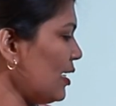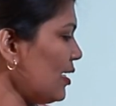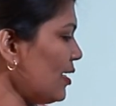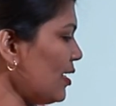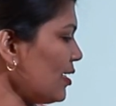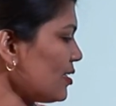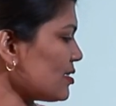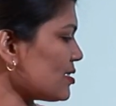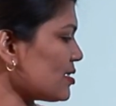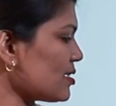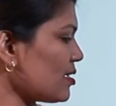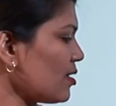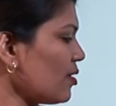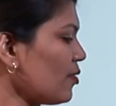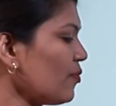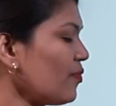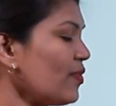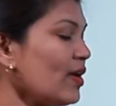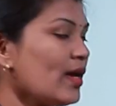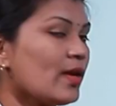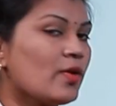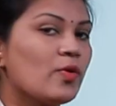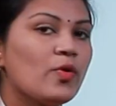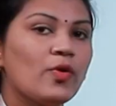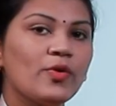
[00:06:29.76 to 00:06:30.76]
Next
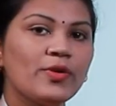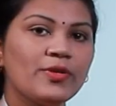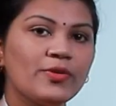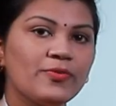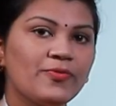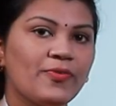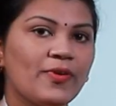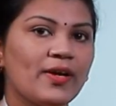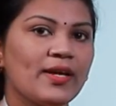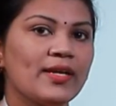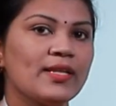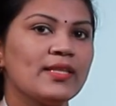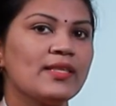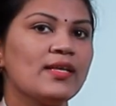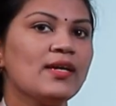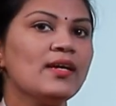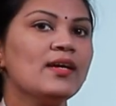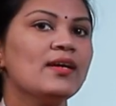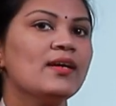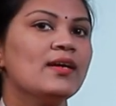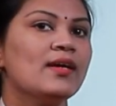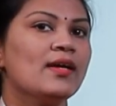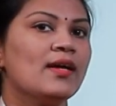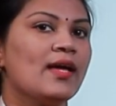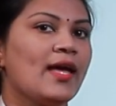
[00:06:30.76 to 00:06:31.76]
we are going to find the
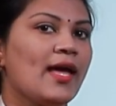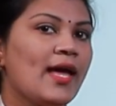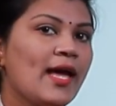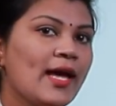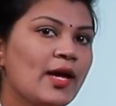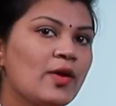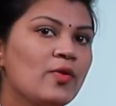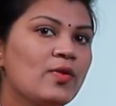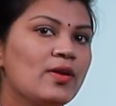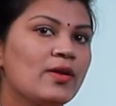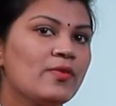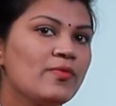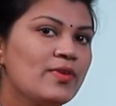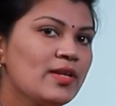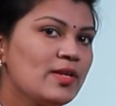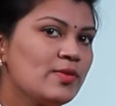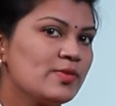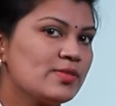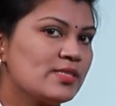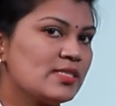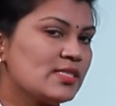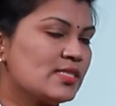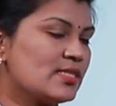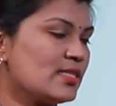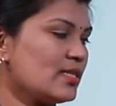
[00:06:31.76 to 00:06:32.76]
angular
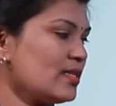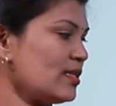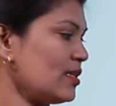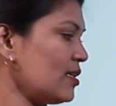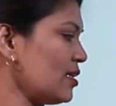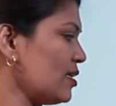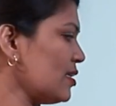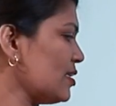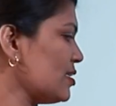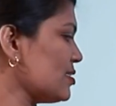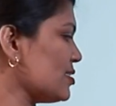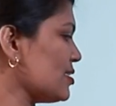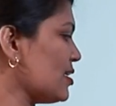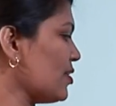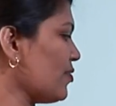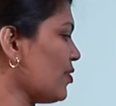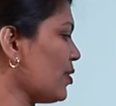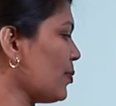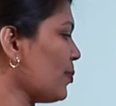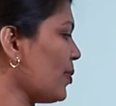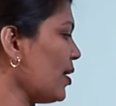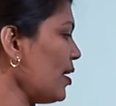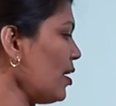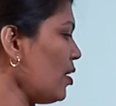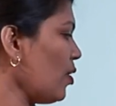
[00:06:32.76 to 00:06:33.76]
velocity. It is
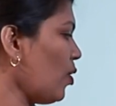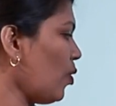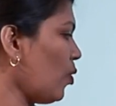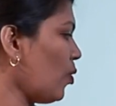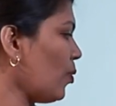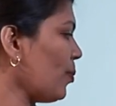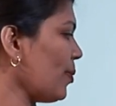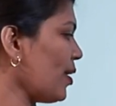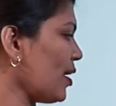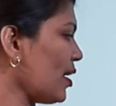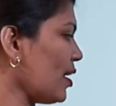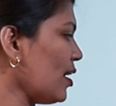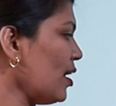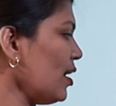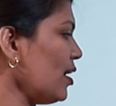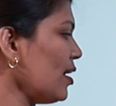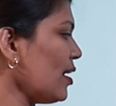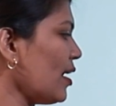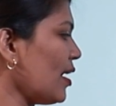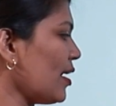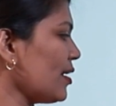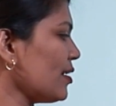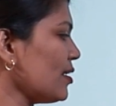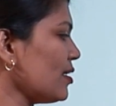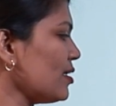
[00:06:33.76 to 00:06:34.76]
given by omega
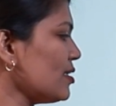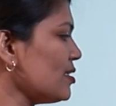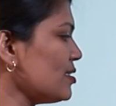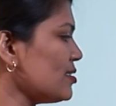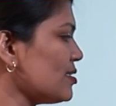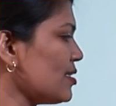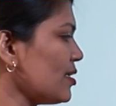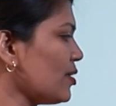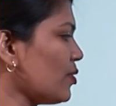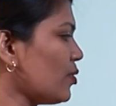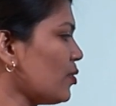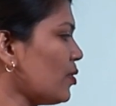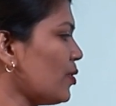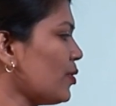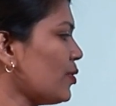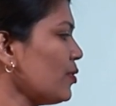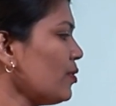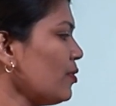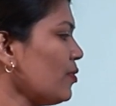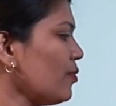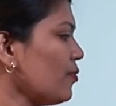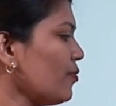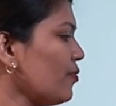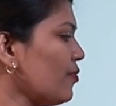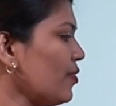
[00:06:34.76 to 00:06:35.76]
and it is equal
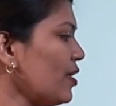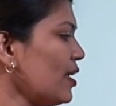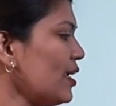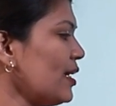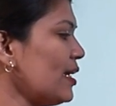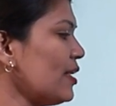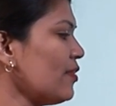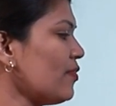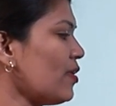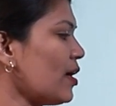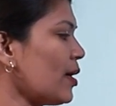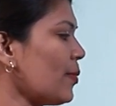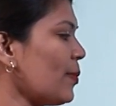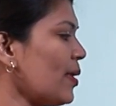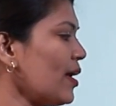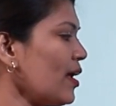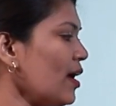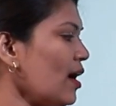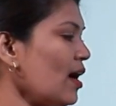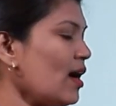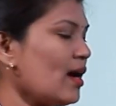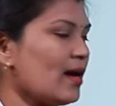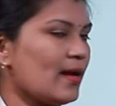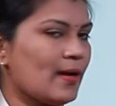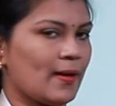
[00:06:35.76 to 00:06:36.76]
to v divided
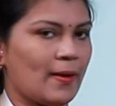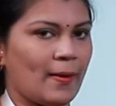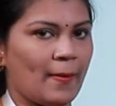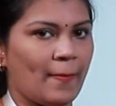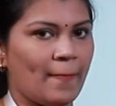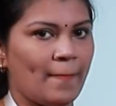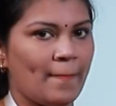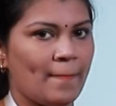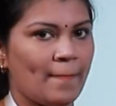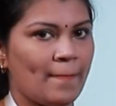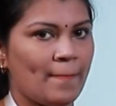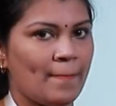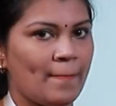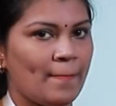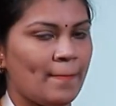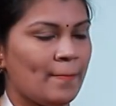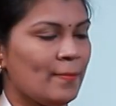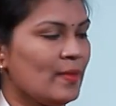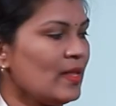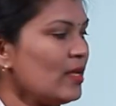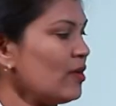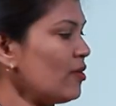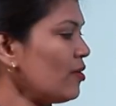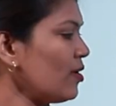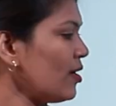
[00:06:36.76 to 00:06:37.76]
by r.
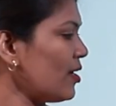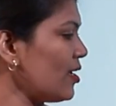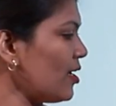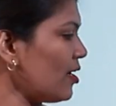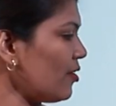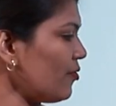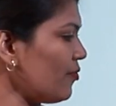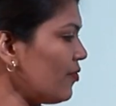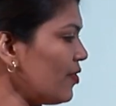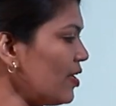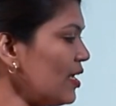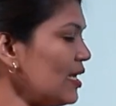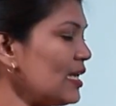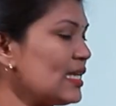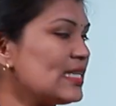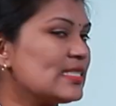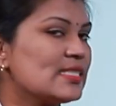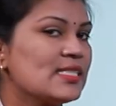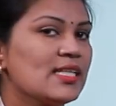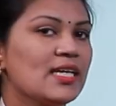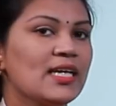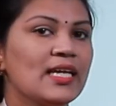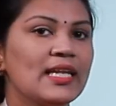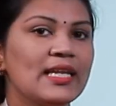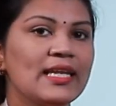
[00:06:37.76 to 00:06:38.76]
Here v
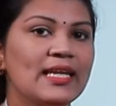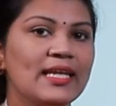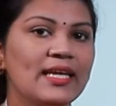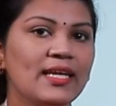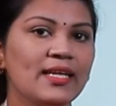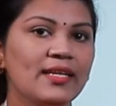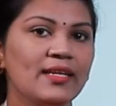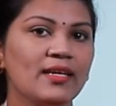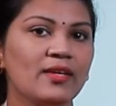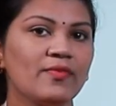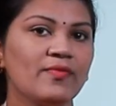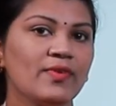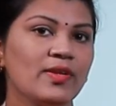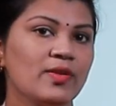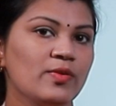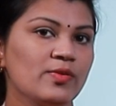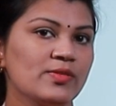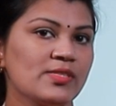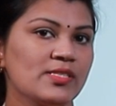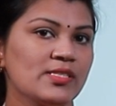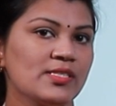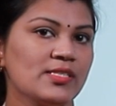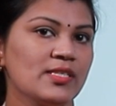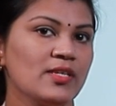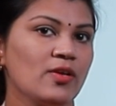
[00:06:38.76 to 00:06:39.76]
is the linear
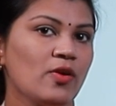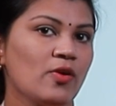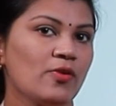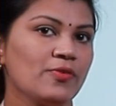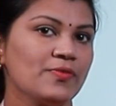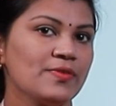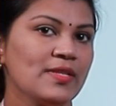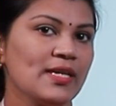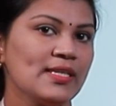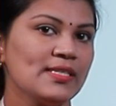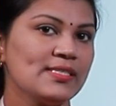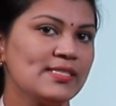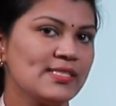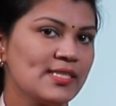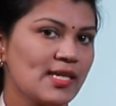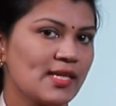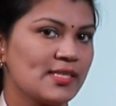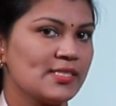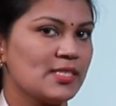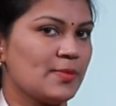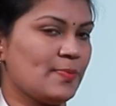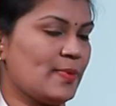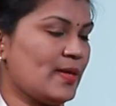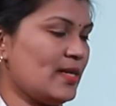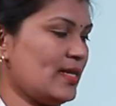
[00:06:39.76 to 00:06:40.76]
velocity of that
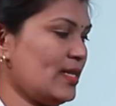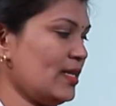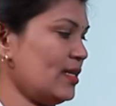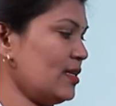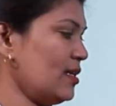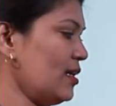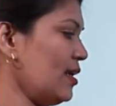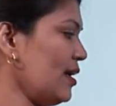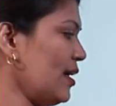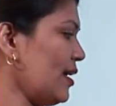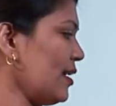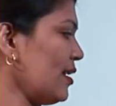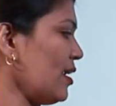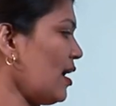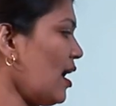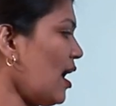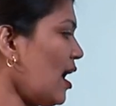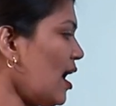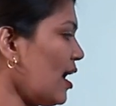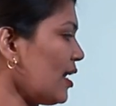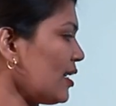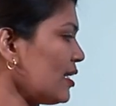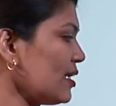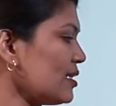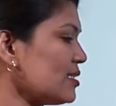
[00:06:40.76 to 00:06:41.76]
charged particle and
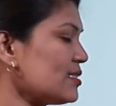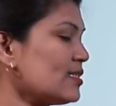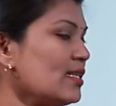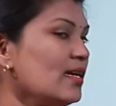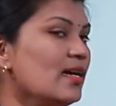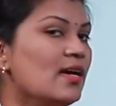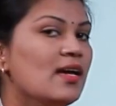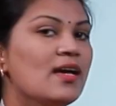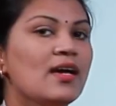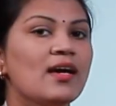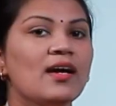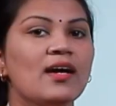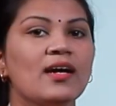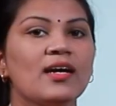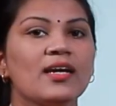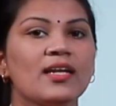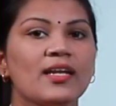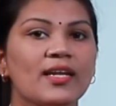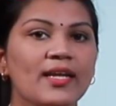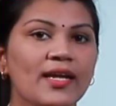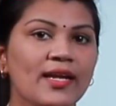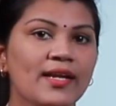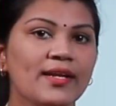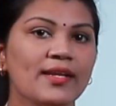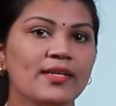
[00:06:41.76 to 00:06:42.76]
r is the
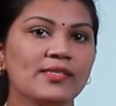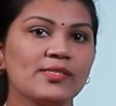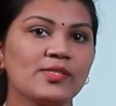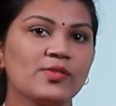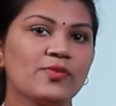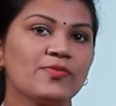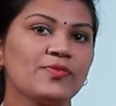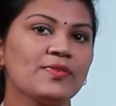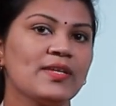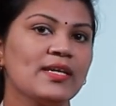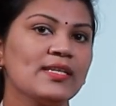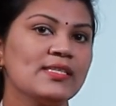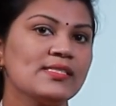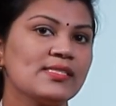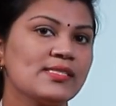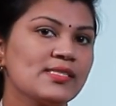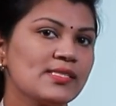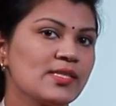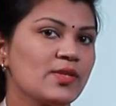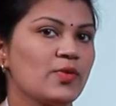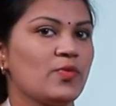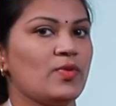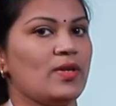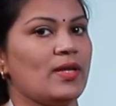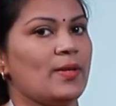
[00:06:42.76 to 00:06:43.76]
radius of that
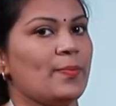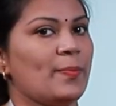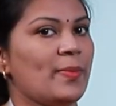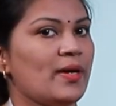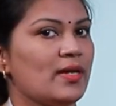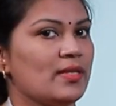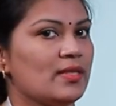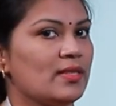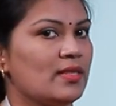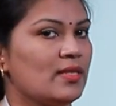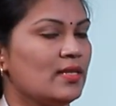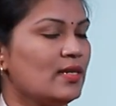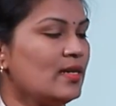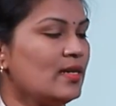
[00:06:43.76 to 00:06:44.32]
circular path.